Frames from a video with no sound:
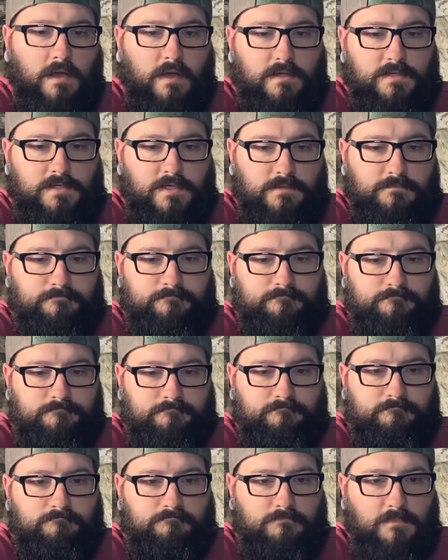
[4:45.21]
So
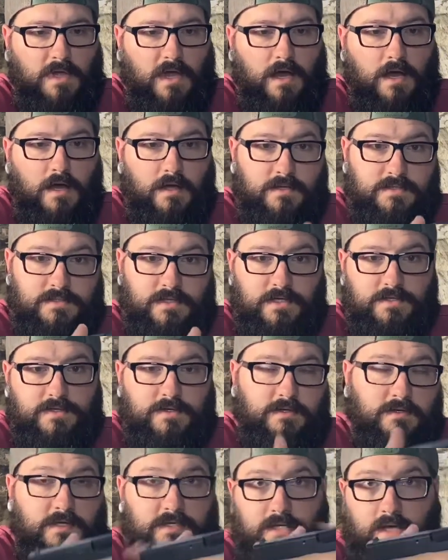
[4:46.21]
stay
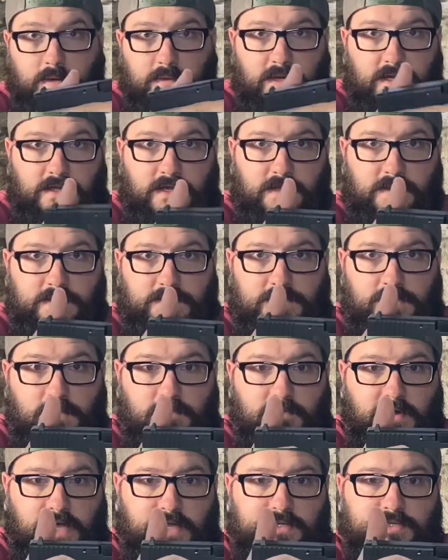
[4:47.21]
tuned because I'm going to take this to the
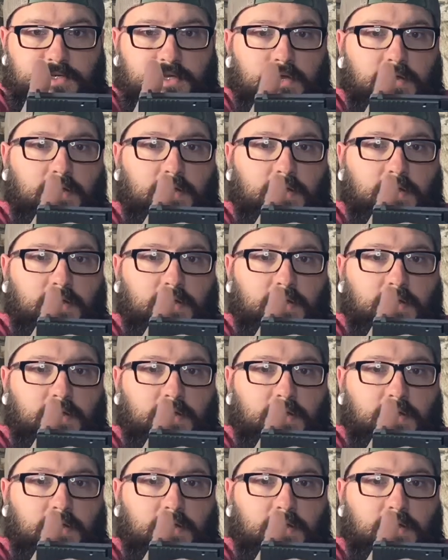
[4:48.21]
range.